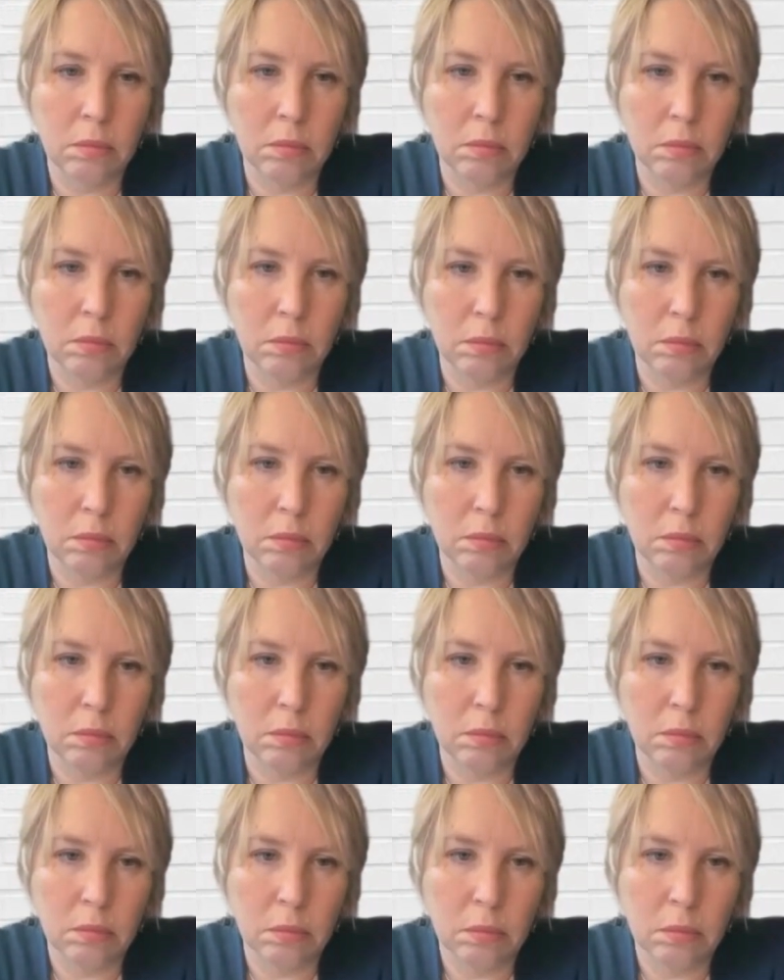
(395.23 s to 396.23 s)

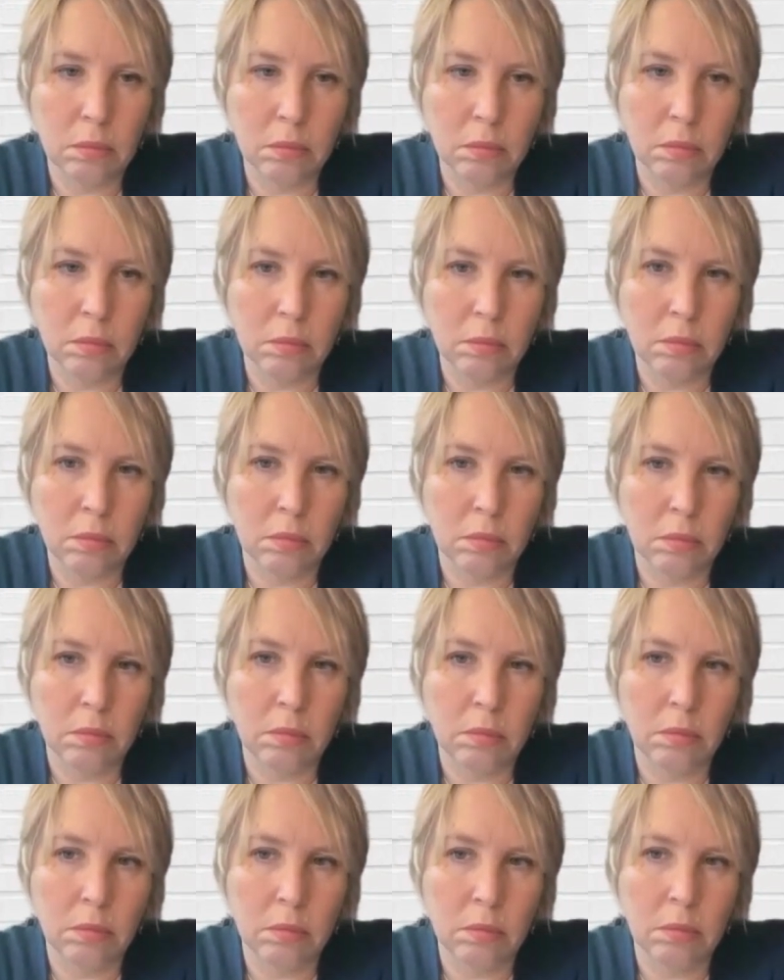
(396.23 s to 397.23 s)

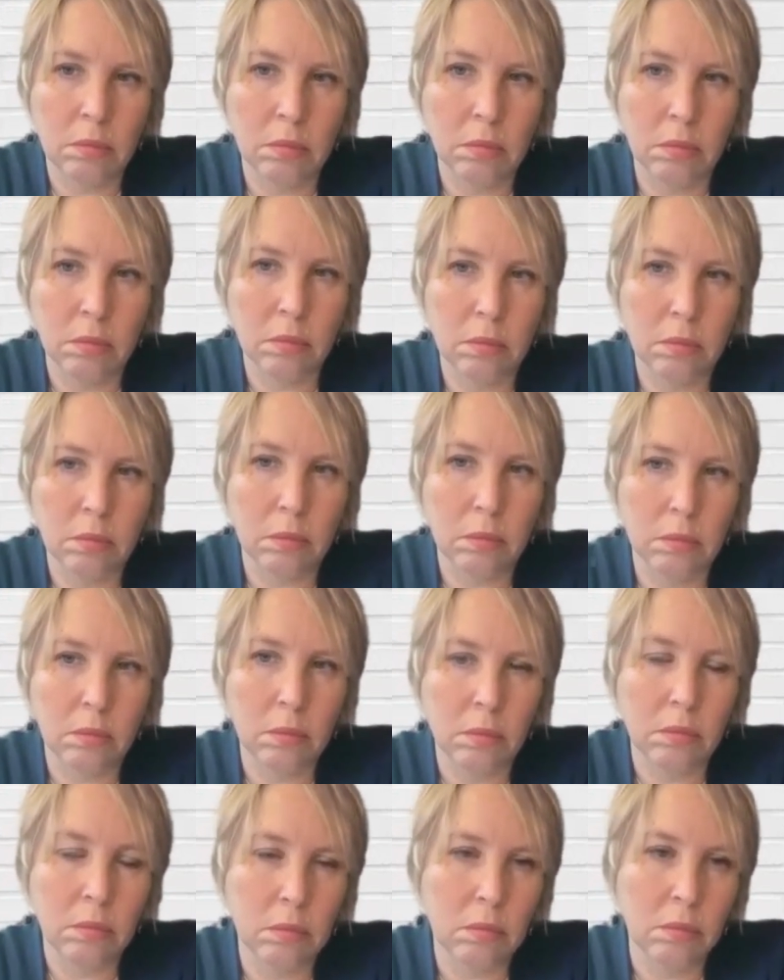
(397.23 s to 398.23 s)

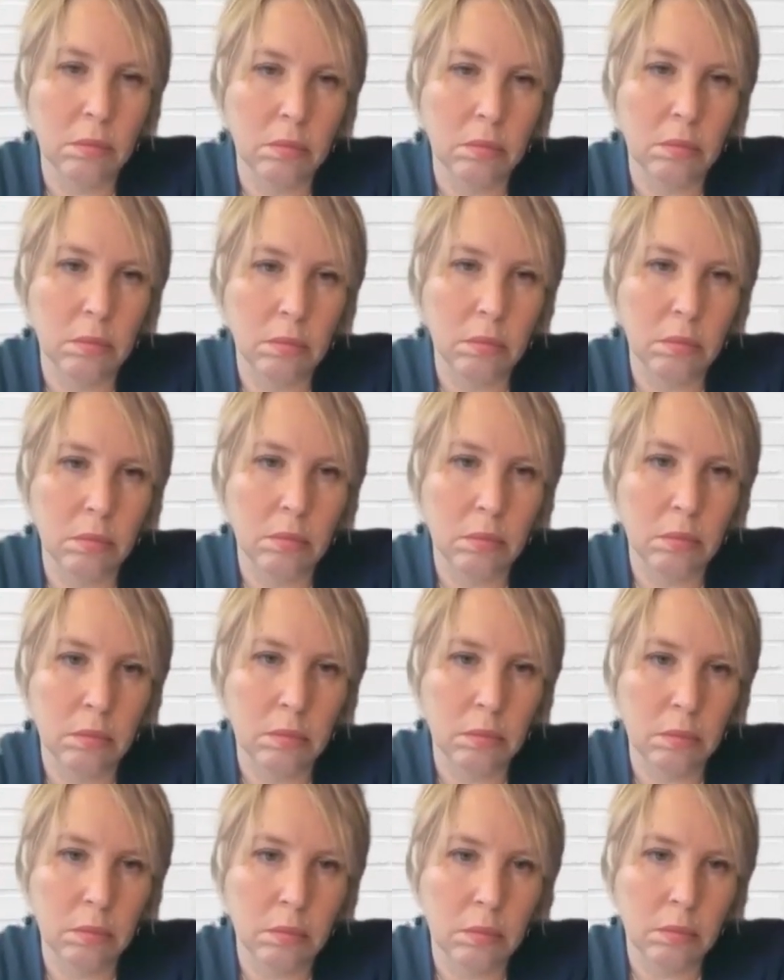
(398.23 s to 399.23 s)

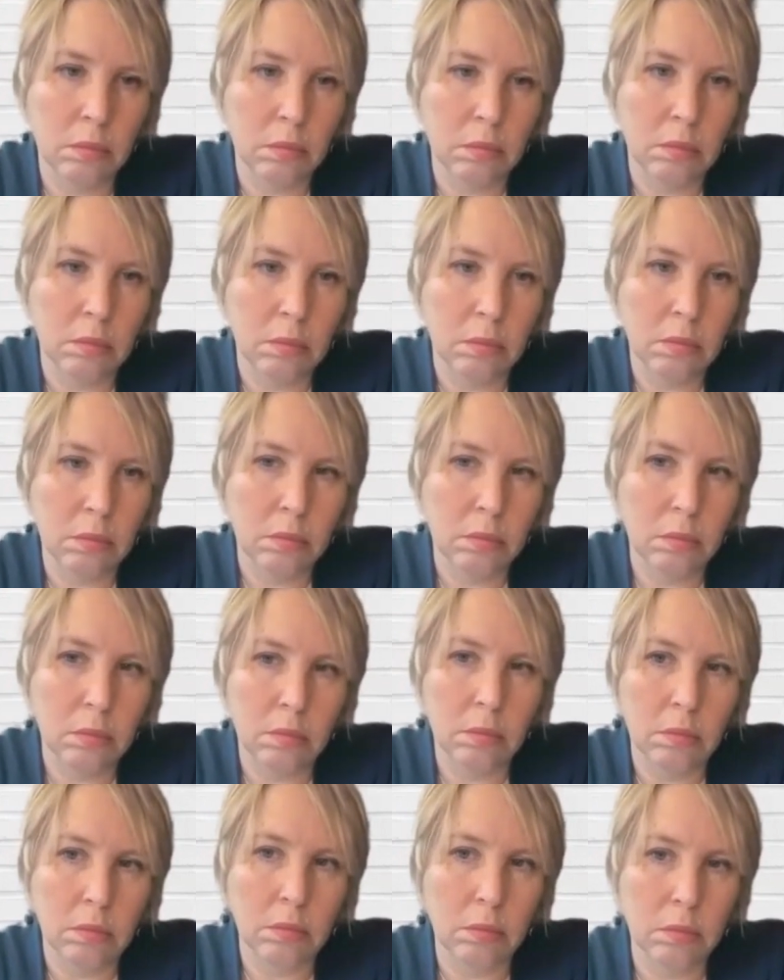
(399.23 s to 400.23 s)

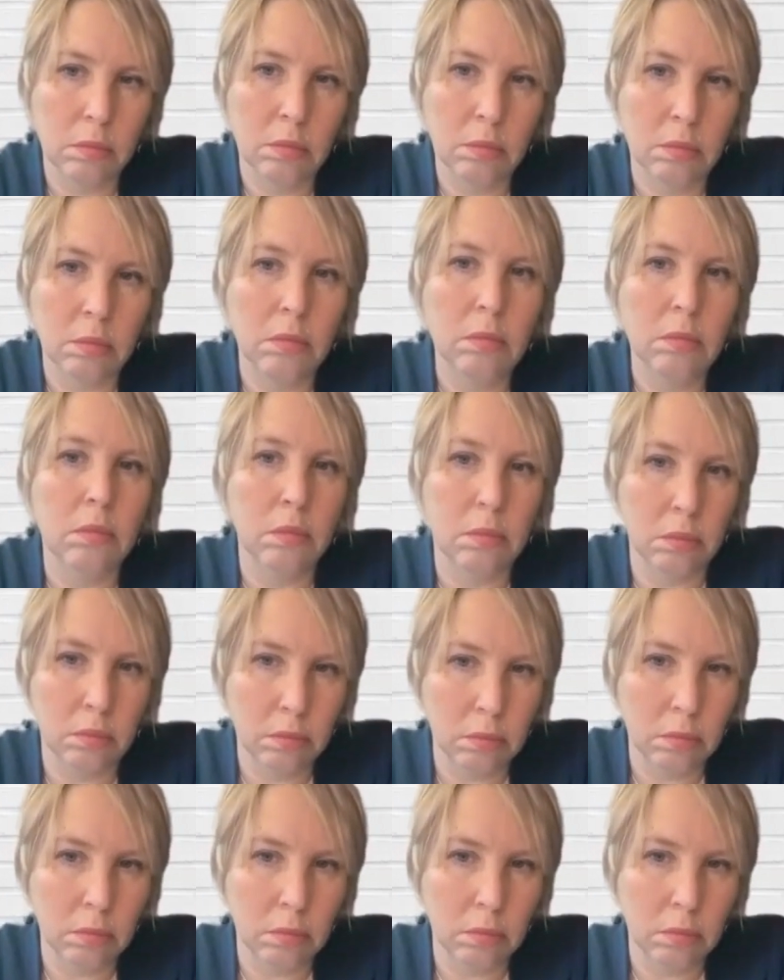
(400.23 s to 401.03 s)
This person isn't speaking.